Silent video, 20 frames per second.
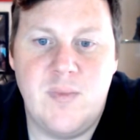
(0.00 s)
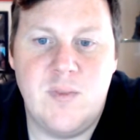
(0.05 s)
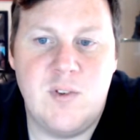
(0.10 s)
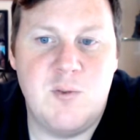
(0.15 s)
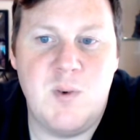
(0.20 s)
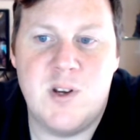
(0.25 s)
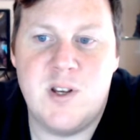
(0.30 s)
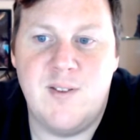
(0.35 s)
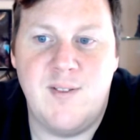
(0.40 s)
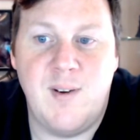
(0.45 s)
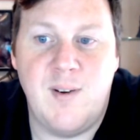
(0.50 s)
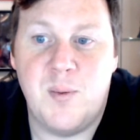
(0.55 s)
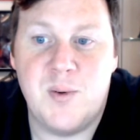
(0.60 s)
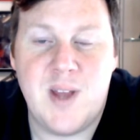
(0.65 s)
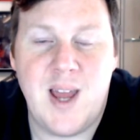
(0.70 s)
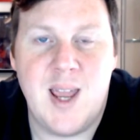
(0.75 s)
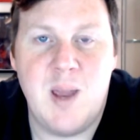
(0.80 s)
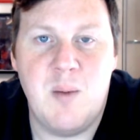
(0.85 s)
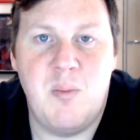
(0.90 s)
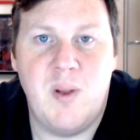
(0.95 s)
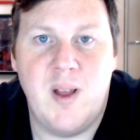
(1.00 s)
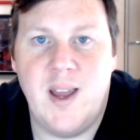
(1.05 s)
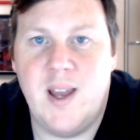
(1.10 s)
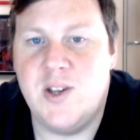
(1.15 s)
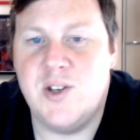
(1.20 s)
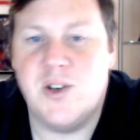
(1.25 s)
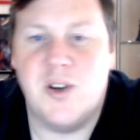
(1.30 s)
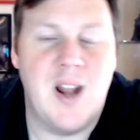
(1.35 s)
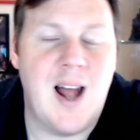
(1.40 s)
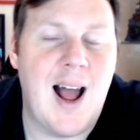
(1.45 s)
especially if you have up to 8
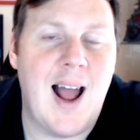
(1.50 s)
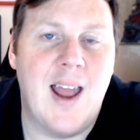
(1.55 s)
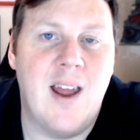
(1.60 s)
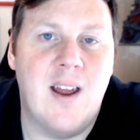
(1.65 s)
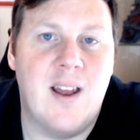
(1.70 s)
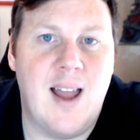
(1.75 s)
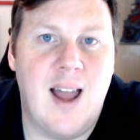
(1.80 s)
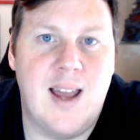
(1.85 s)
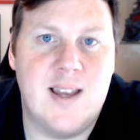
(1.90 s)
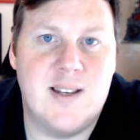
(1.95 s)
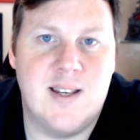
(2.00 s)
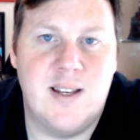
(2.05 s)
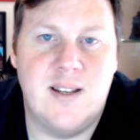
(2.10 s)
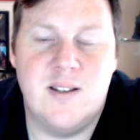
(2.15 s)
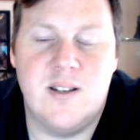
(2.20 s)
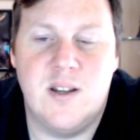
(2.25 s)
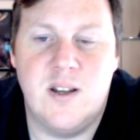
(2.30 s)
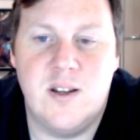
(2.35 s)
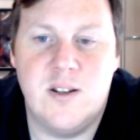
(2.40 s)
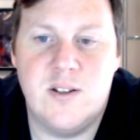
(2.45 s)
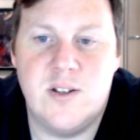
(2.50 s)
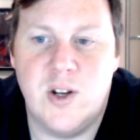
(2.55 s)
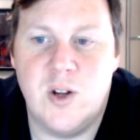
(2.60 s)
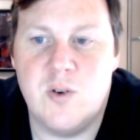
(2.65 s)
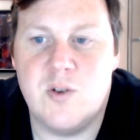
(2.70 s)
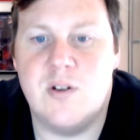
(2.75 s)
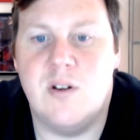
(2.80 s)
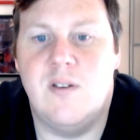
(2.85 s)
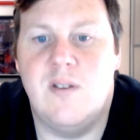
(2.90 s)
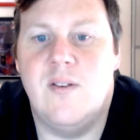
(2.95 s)
players, you could hire guys in to
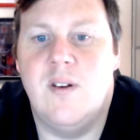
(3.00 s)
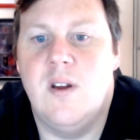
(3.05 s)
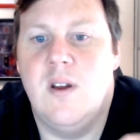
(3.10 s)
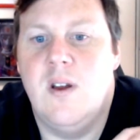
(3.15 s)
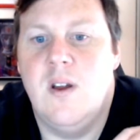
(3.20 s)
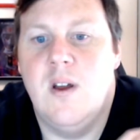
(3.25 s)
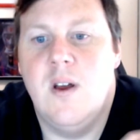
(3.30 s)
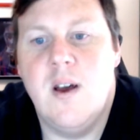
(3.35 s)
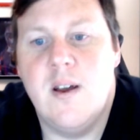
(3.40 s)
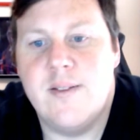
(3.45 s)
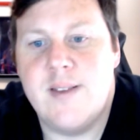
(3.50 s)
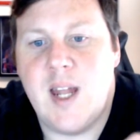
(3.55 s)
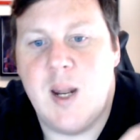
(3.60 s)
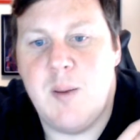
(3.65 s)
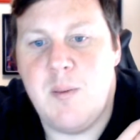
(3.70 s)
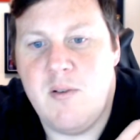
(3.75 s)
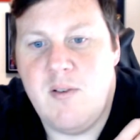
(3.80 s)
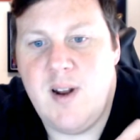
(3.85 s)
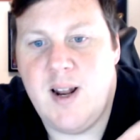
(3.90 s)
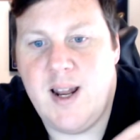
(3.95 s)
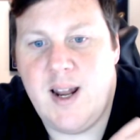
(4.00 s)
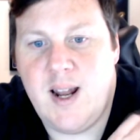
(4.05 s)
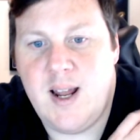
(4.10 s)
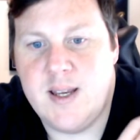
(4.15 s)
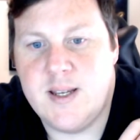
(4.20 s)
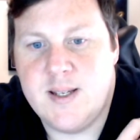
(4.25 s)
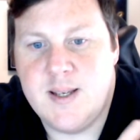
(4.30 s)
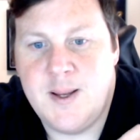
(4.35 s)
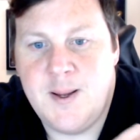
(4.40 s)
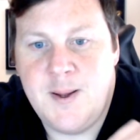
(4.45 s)
do stuff. That'd be really nice.